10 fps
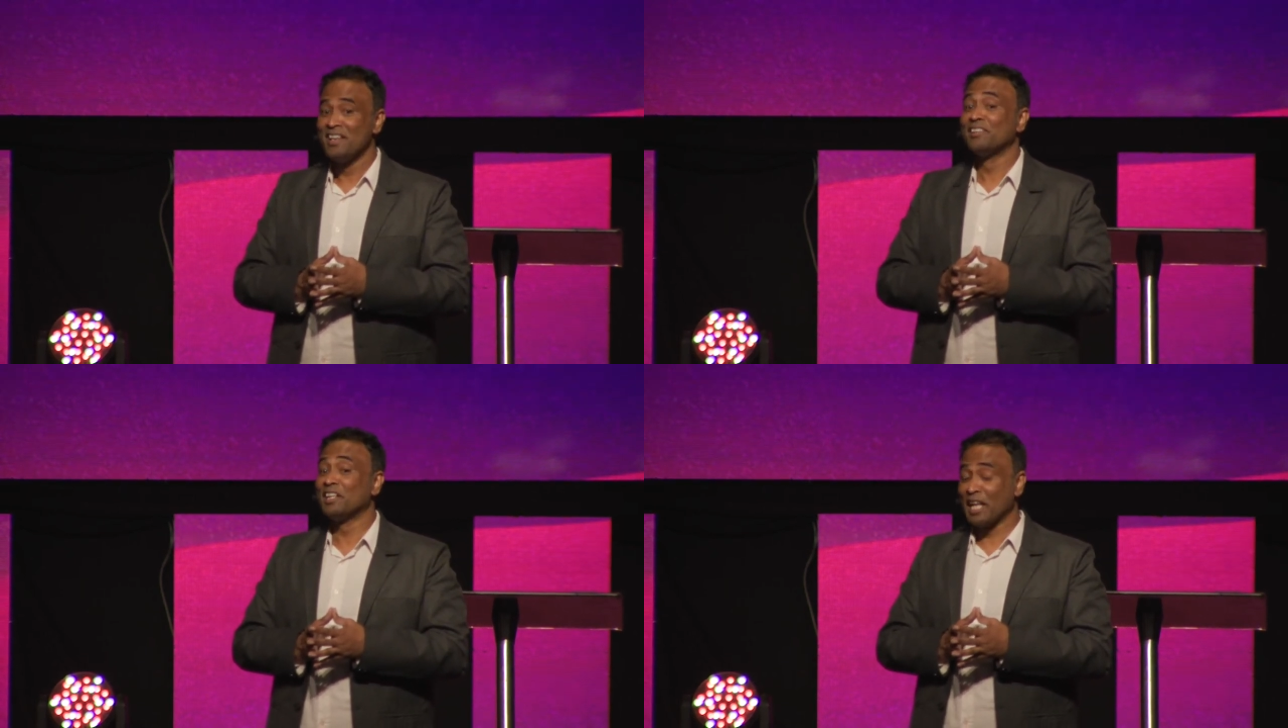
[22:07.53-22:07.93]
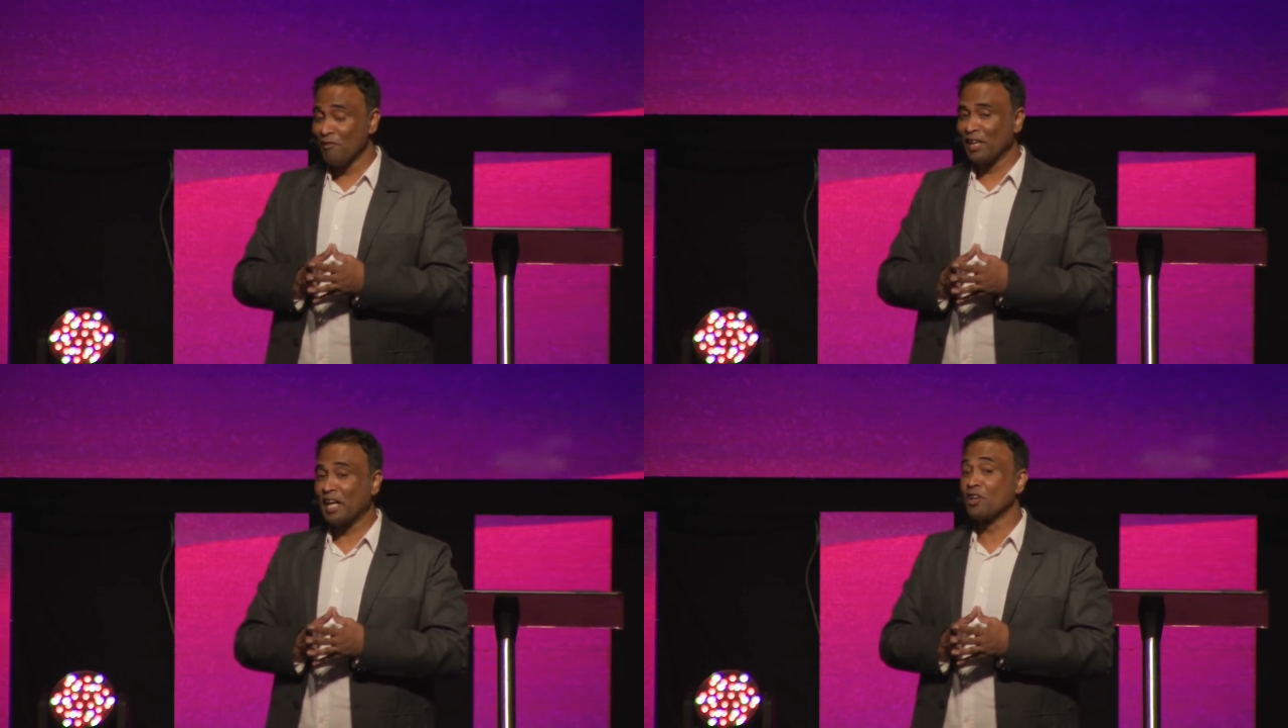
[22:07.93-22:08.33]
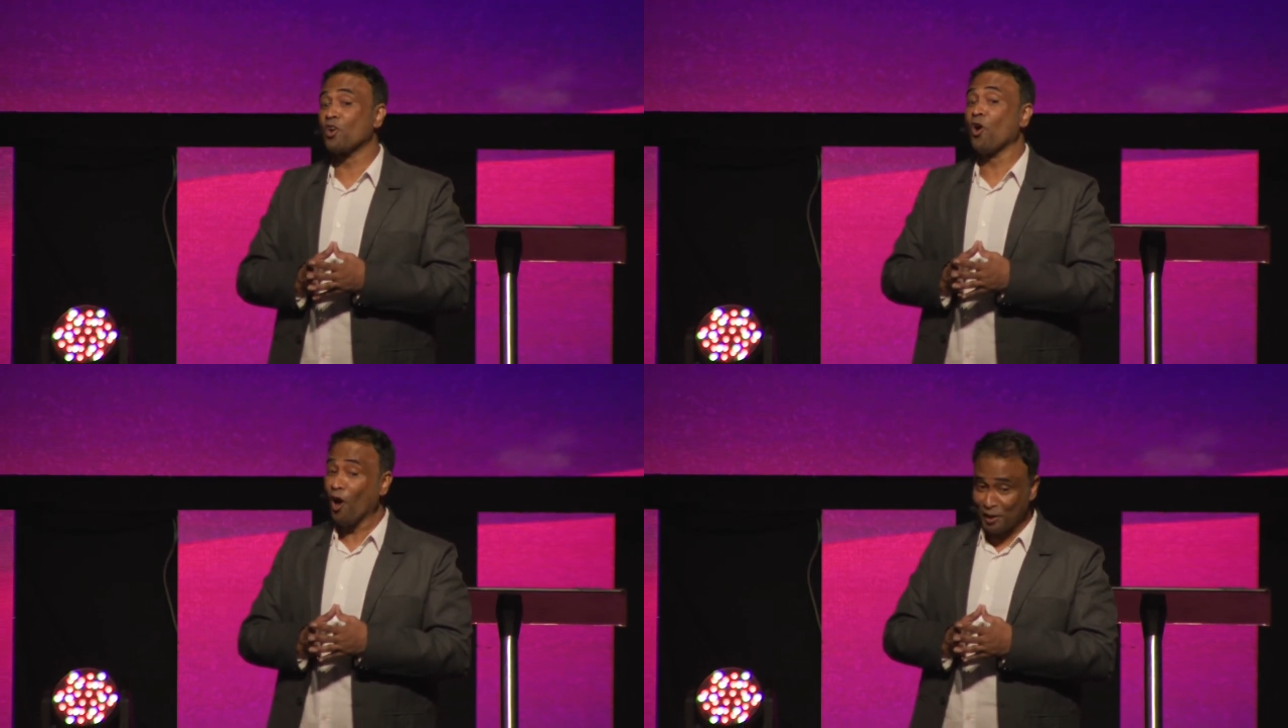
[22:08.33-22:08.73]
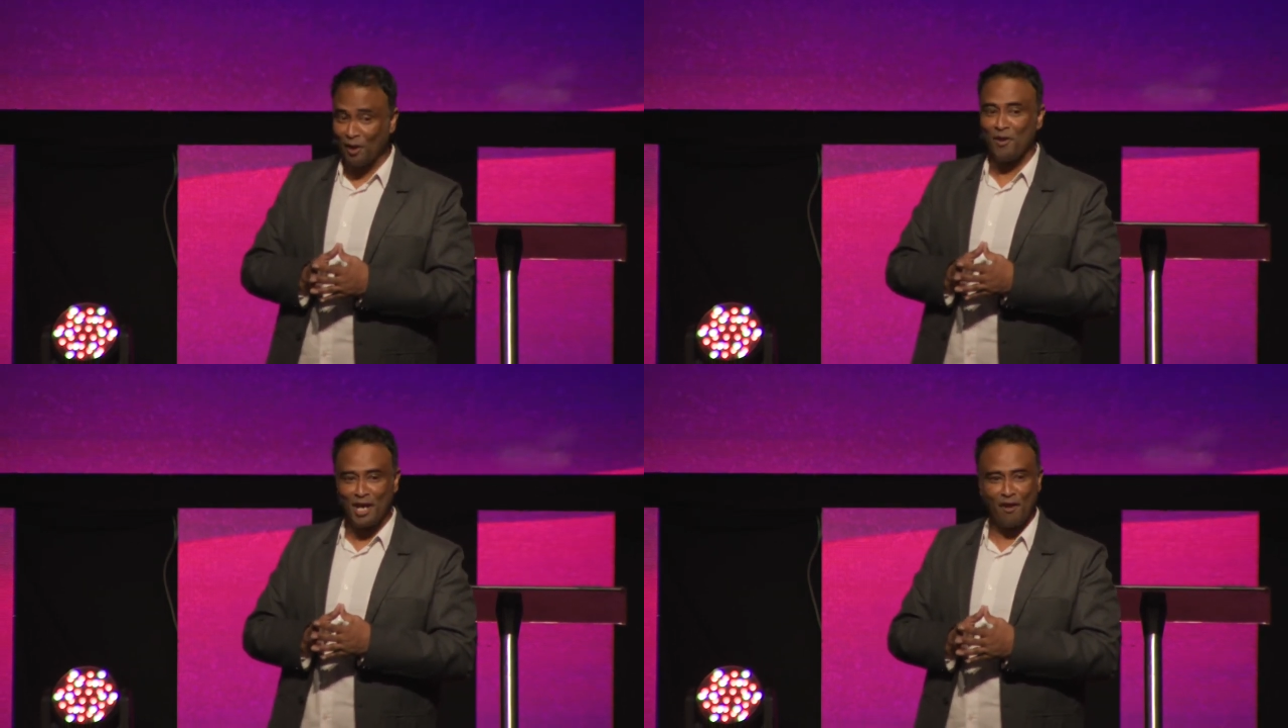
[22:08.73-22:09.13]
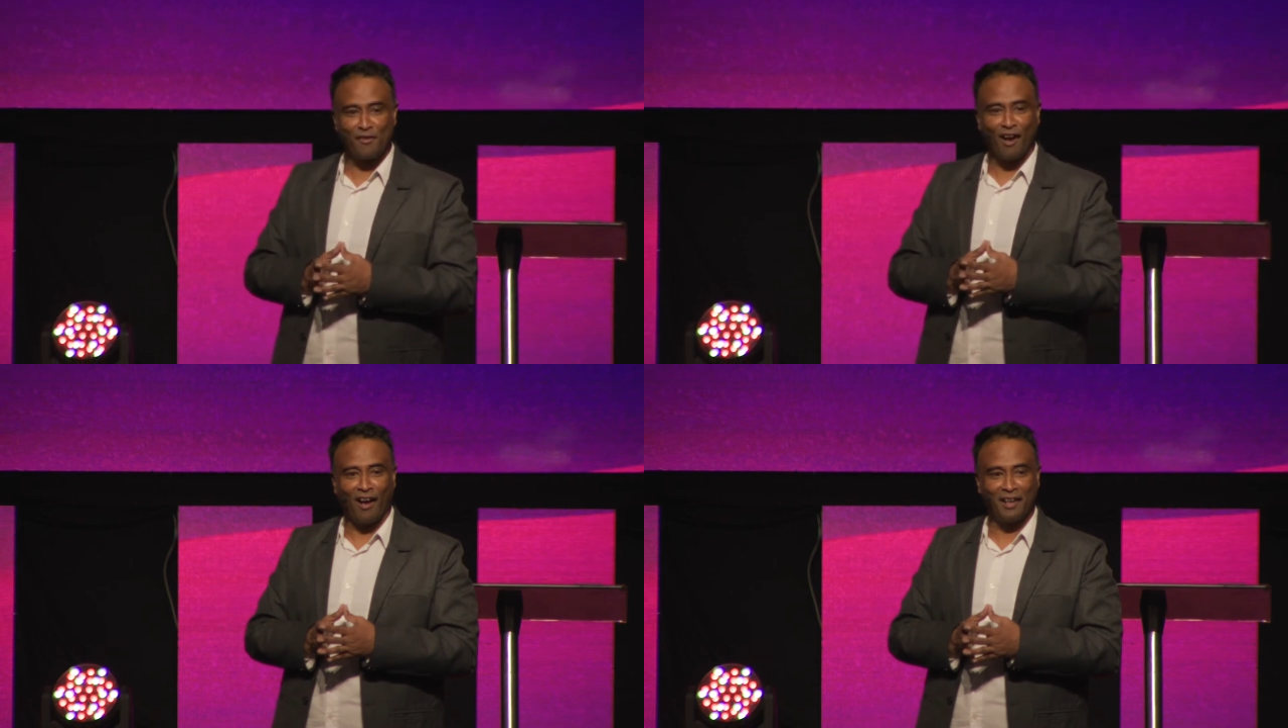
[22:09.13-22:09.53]
The devil can quote the word of
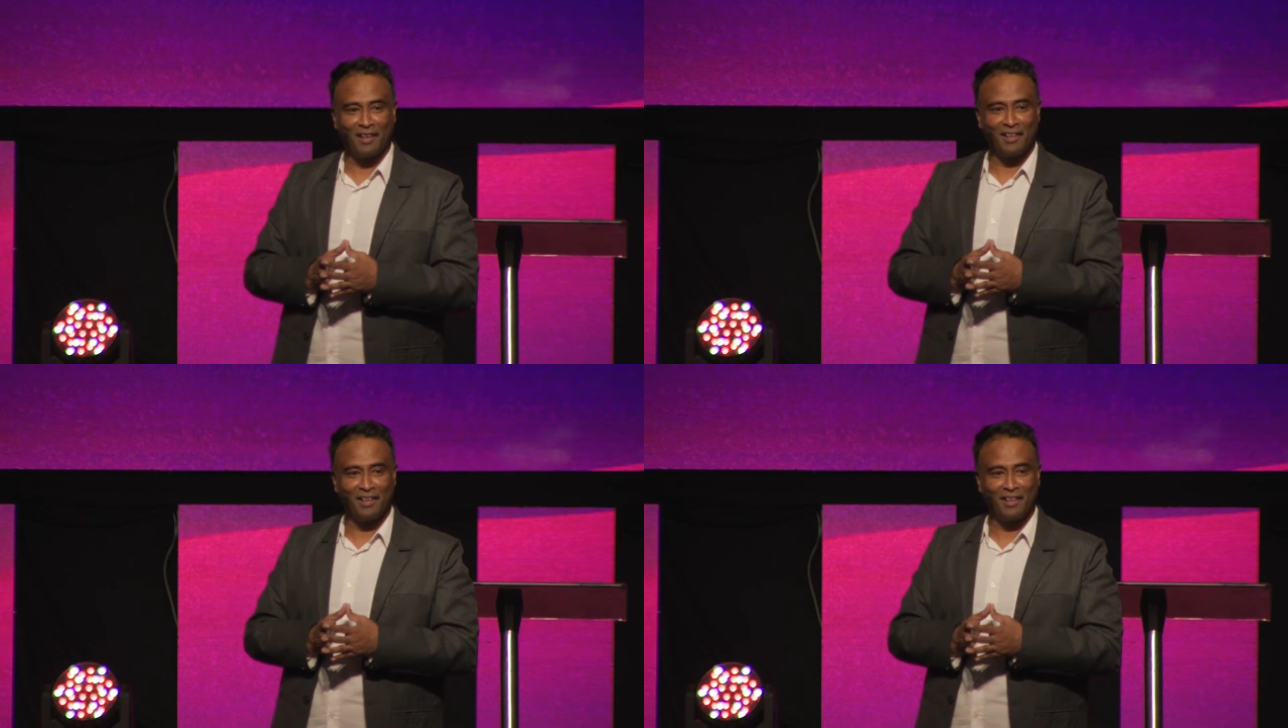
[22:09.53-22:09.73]
God.